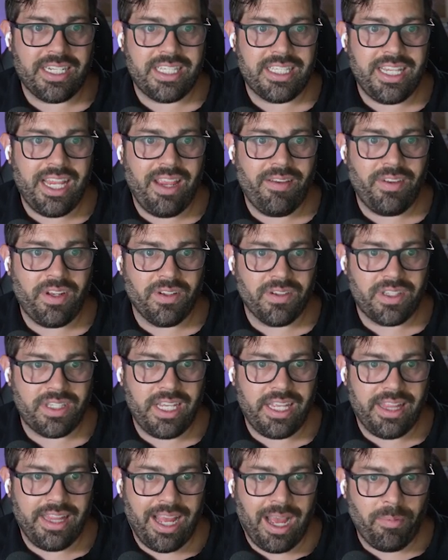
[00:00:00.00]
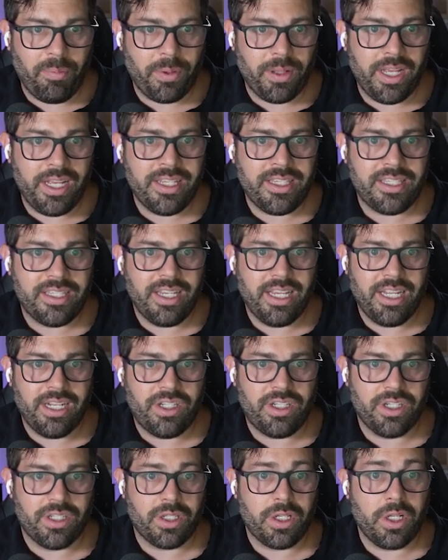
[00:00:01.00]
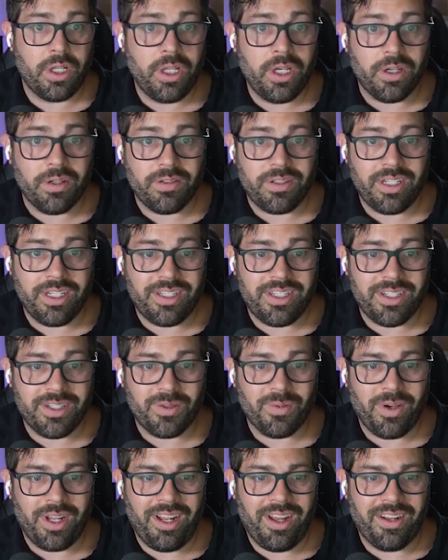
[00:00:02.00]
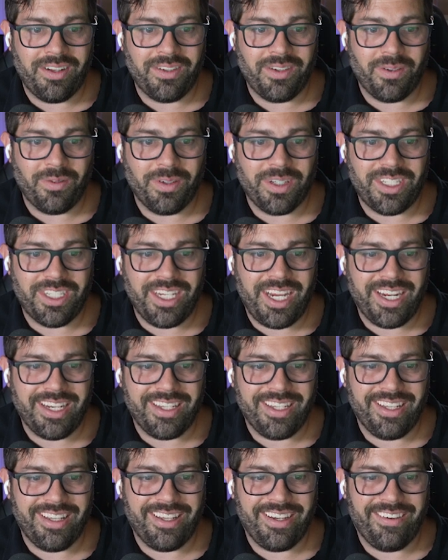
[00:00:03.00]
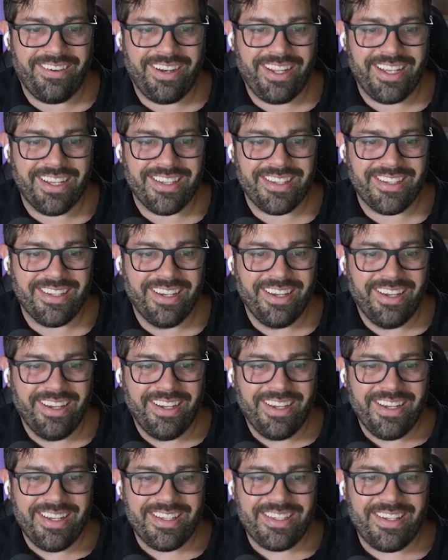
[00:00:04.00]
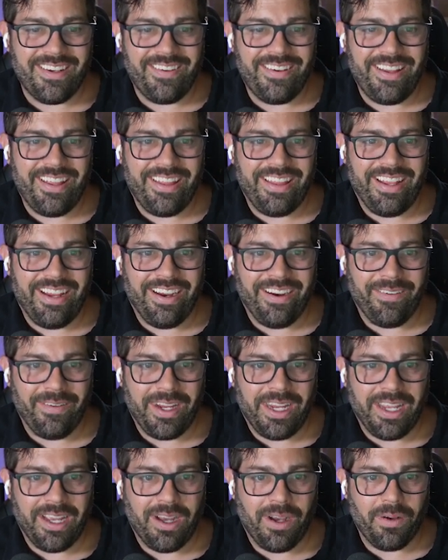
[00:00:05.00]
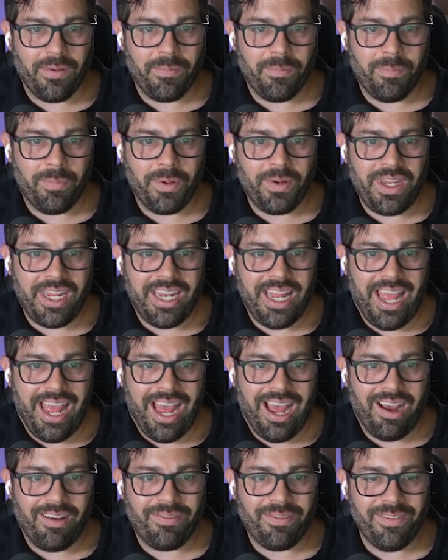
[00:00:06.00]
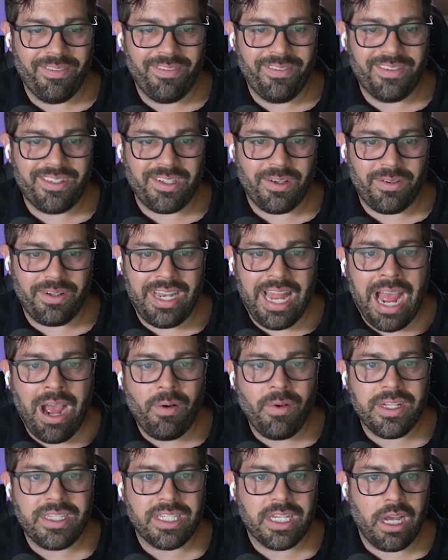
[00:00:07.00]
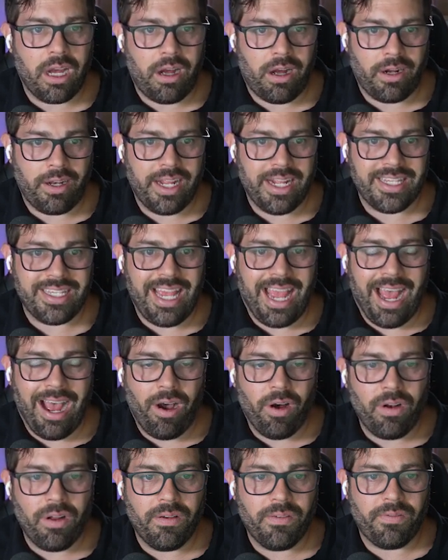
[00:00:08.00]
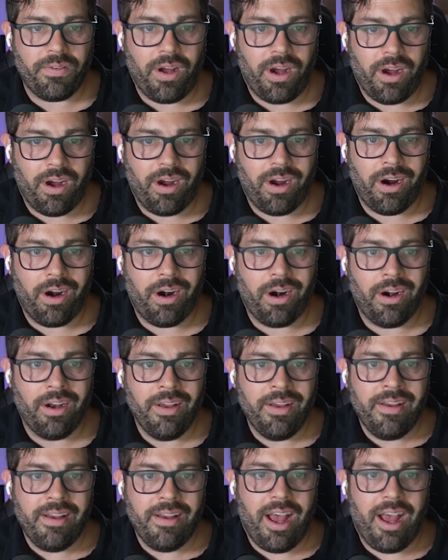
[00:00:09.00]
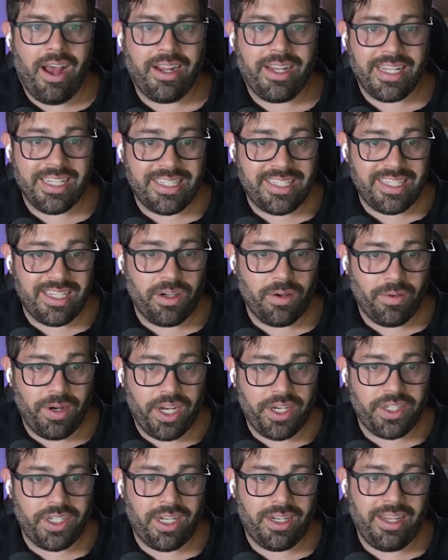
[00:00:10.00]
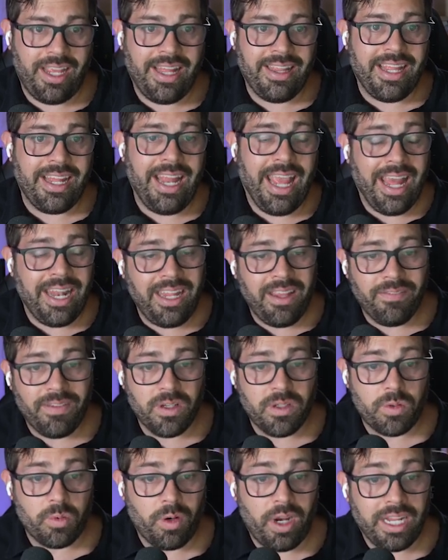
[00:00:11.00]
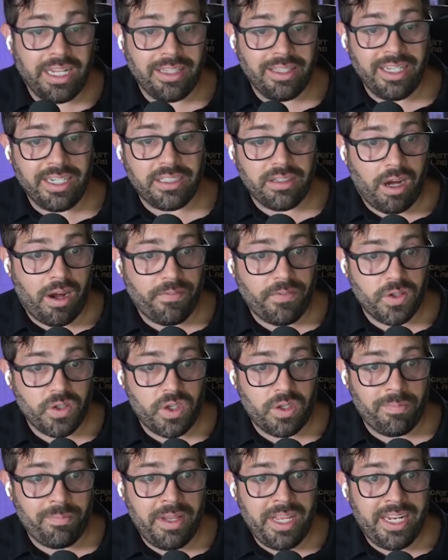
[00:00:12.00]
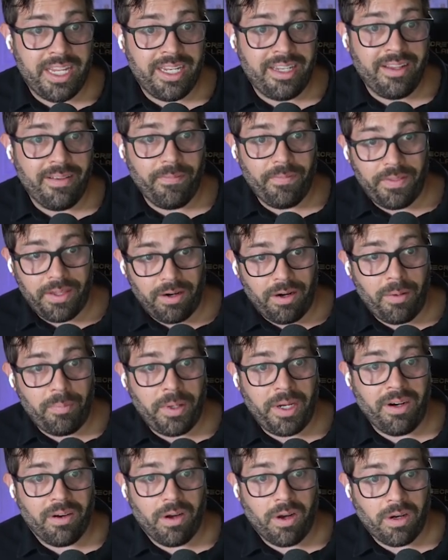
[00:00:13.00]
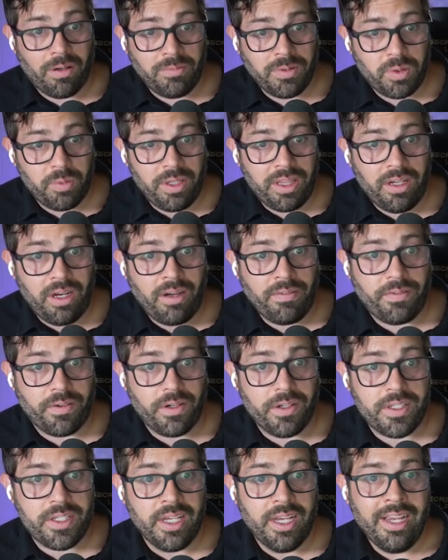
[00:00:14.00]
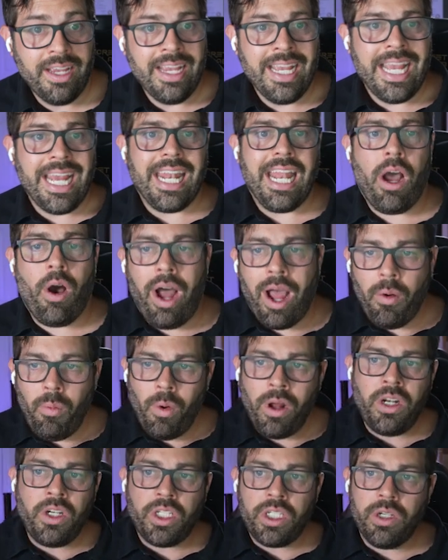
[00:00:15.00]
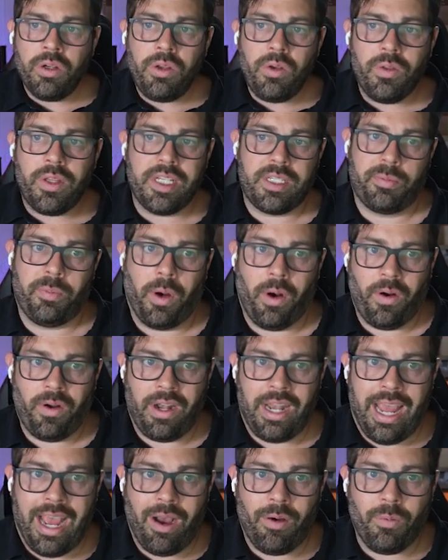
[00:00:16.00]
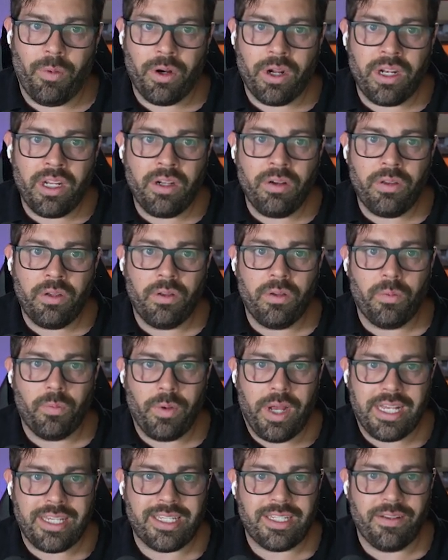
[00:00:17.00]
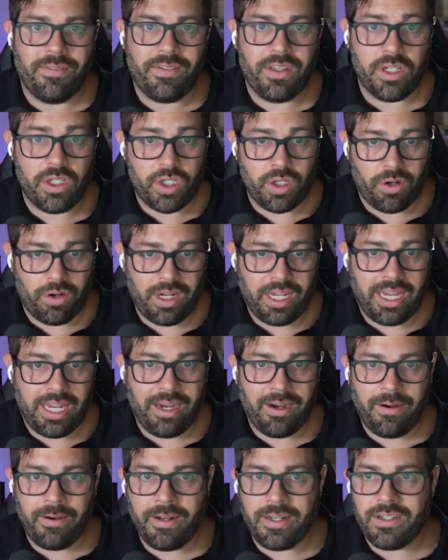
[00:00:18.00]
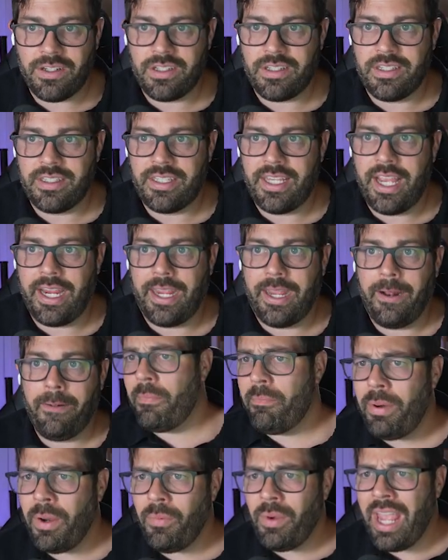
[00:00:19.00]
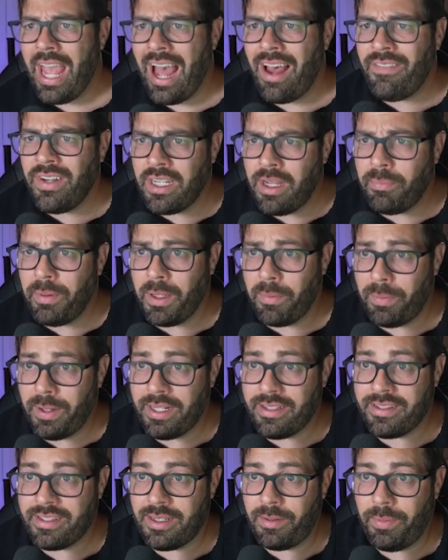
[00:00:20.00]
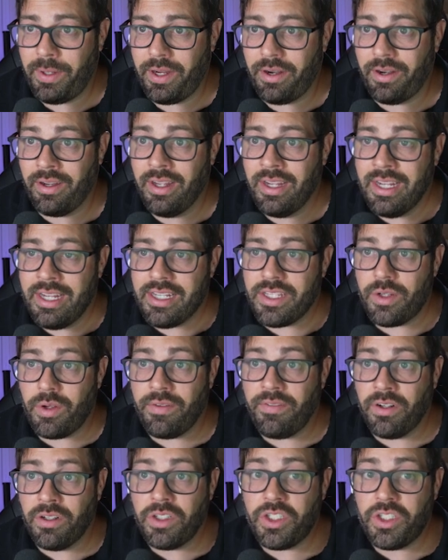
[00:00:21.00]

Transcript: save, and you'll see that place, it just closed. It just went under rejected. There it is. So there we go. Bonita Ave. So now it's gone. It's out of our consideration. And then any of those where I clicked offers submitted, they're up here, homes with offers. Now I want to show you this part now. We're going to go through the rest of the journey here in just a second, but we have a couple of buttons up here. So you have your